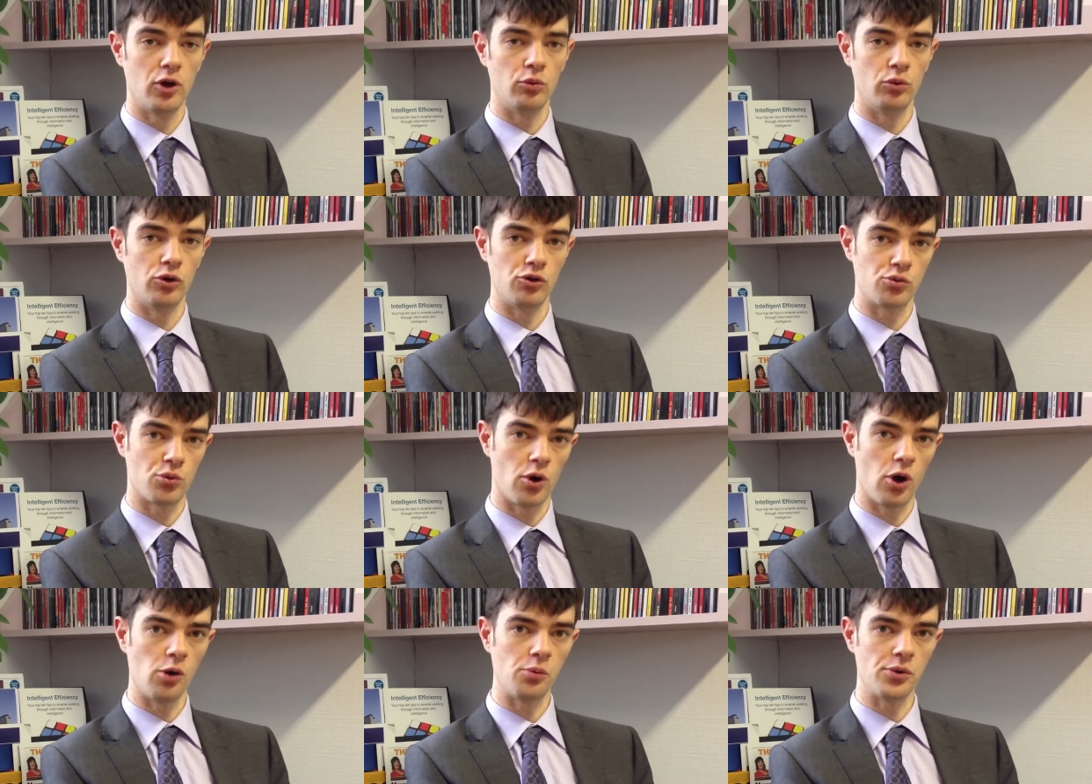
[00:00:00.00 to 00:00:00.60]

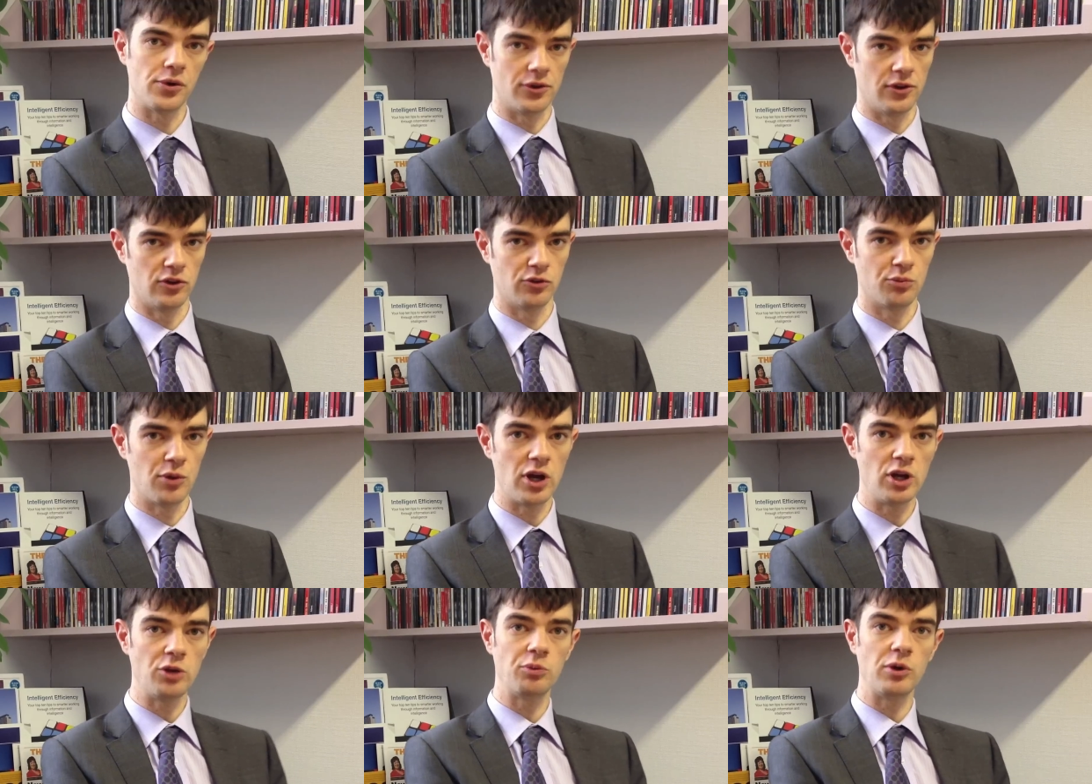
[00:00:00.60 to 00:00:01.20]
which we're hoping that as
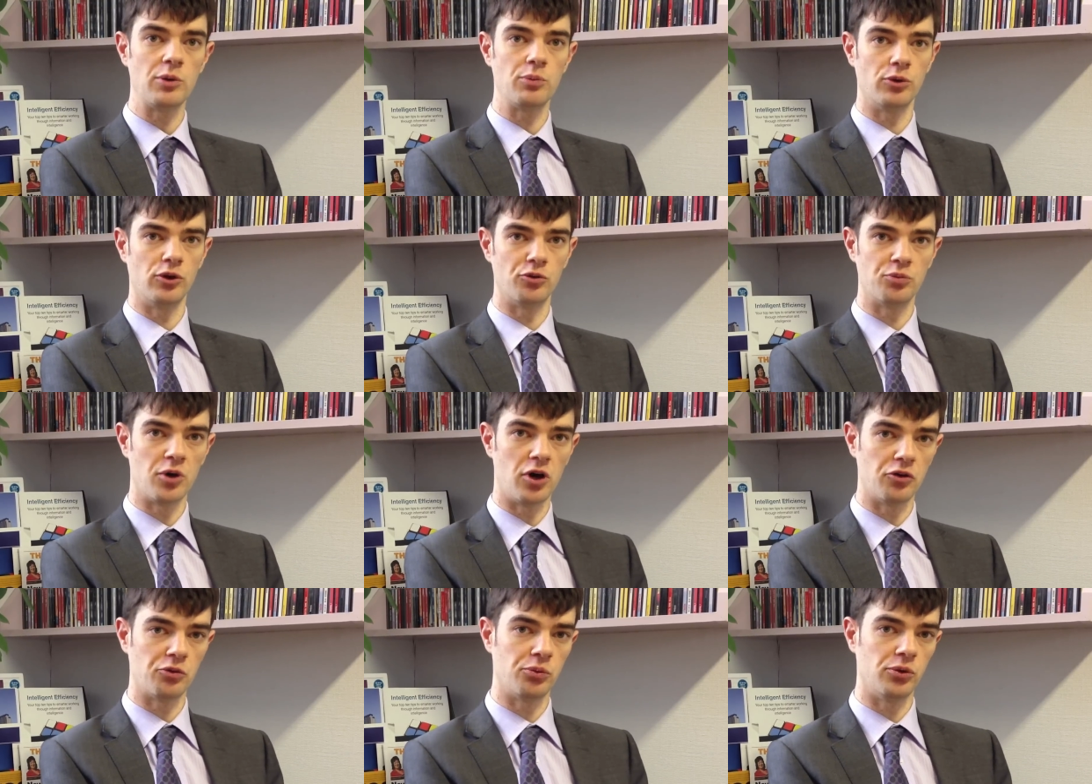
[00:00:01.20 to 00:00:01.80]
many people as
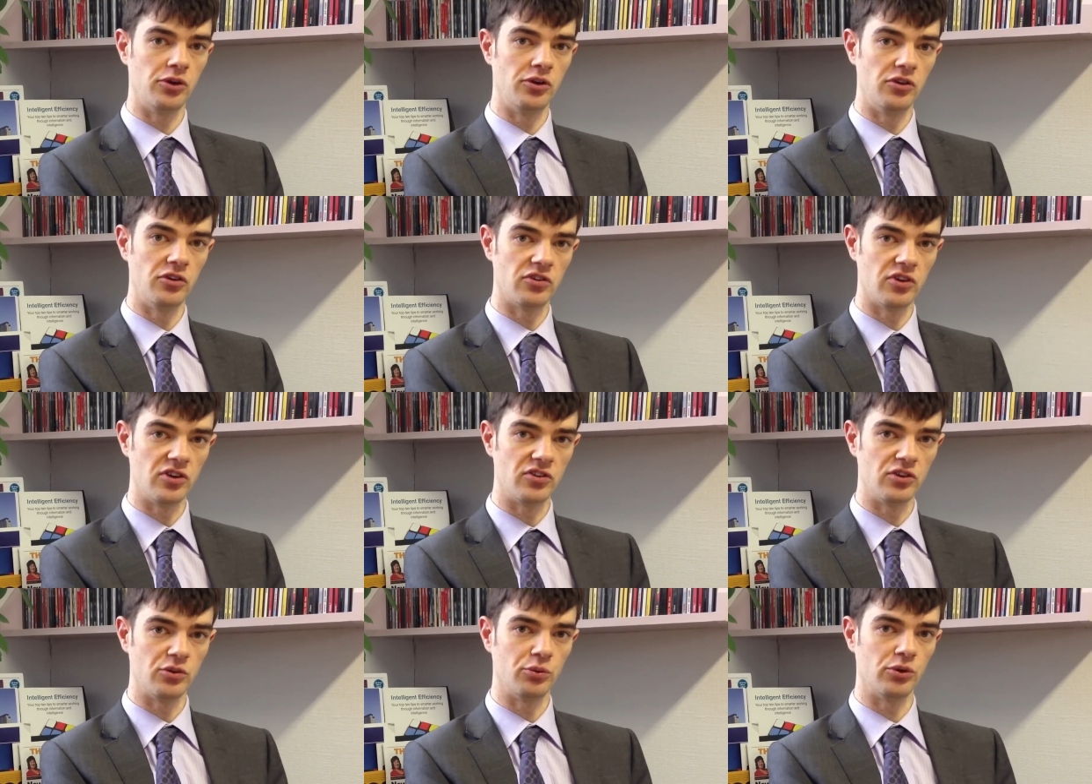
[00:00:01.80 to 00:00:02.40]
possible in the
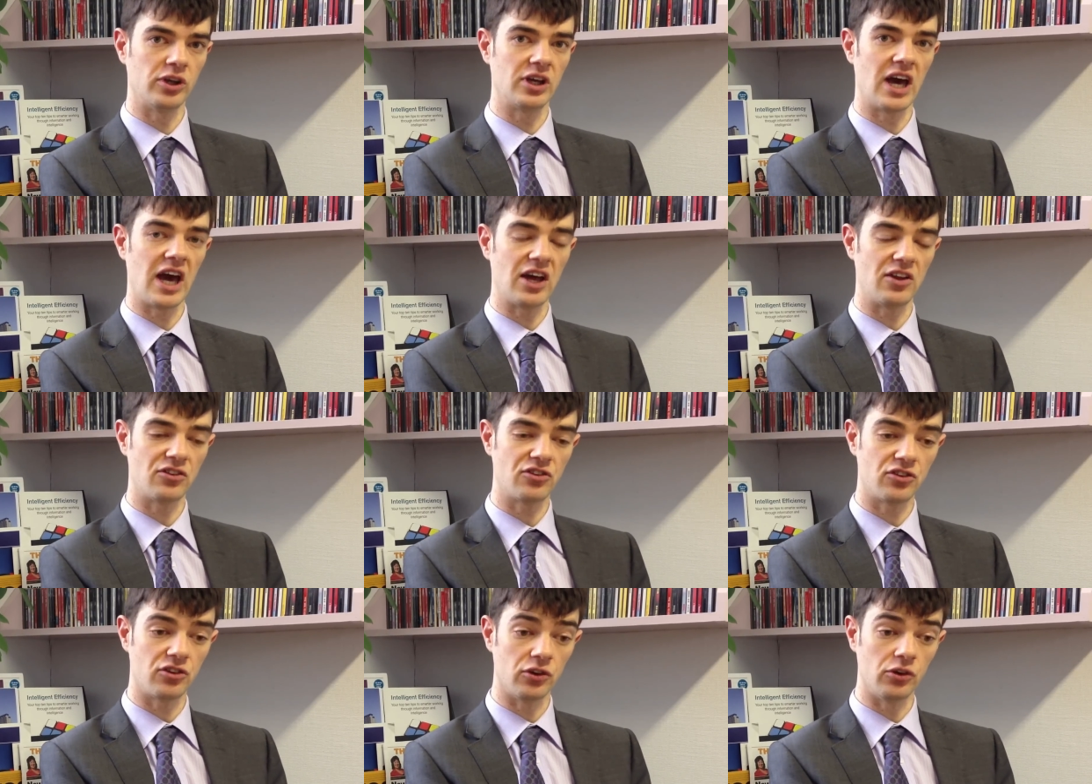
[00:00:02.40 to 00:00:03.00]
city will
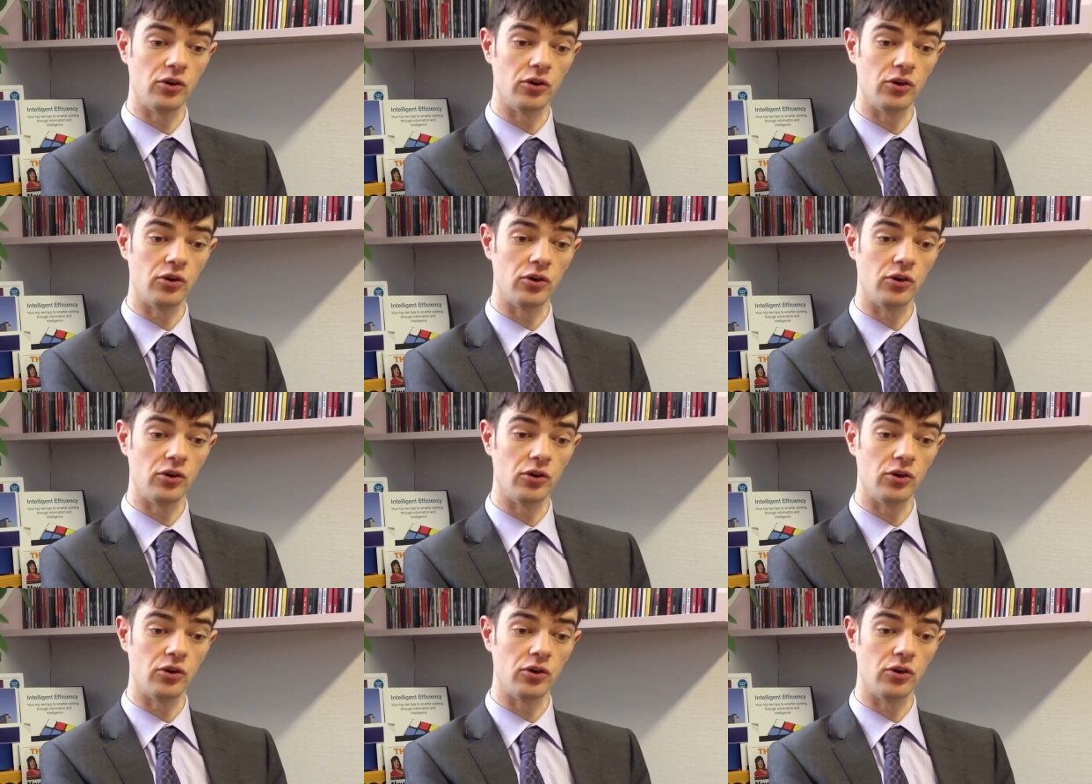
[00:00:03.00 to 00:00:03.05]
get